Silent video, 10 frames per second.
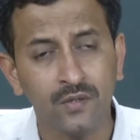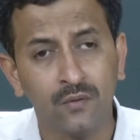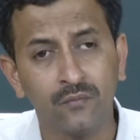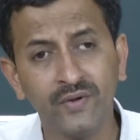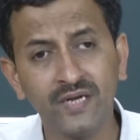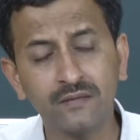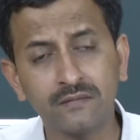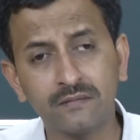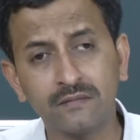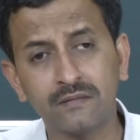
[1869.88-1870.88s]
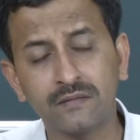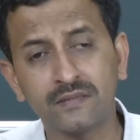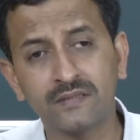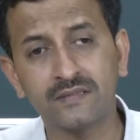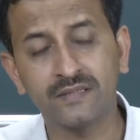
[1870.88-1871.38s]
We will
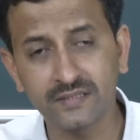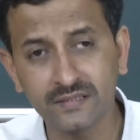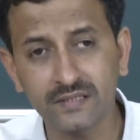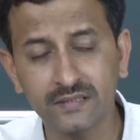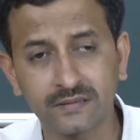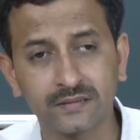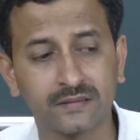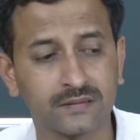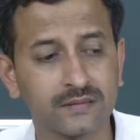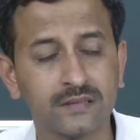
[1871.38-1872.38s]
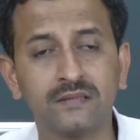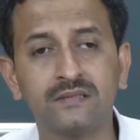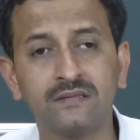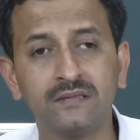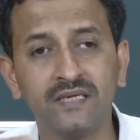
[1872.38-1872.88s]
discuss
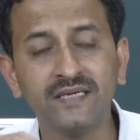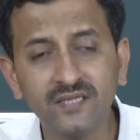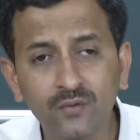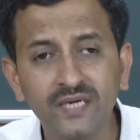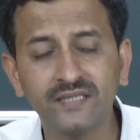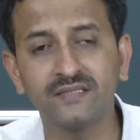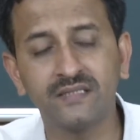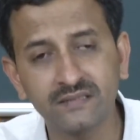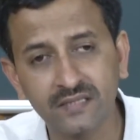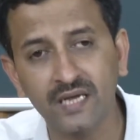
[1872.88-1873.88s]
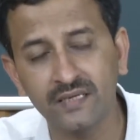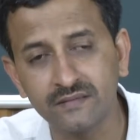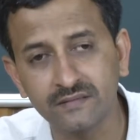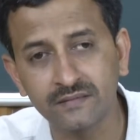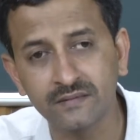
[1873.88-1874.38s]
inequalities in
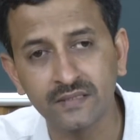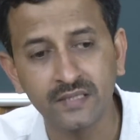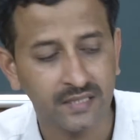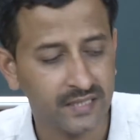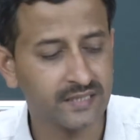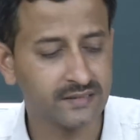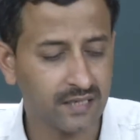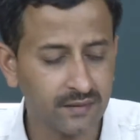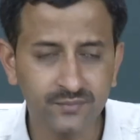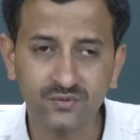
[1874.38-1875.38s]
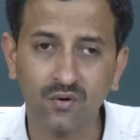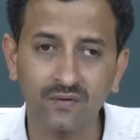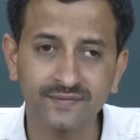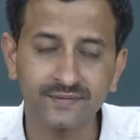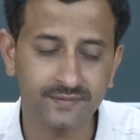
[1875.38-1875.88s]
science in terms of
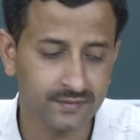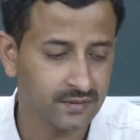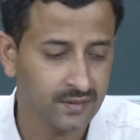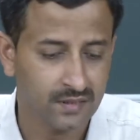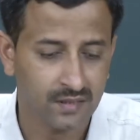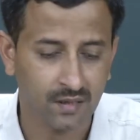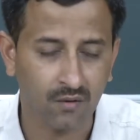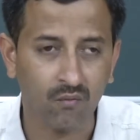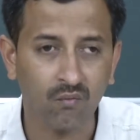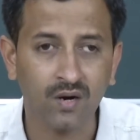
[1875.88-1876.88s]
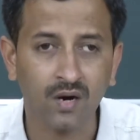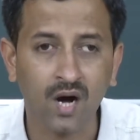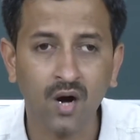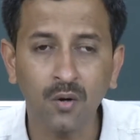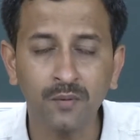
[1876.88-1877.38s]

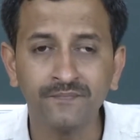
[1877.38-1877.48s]
how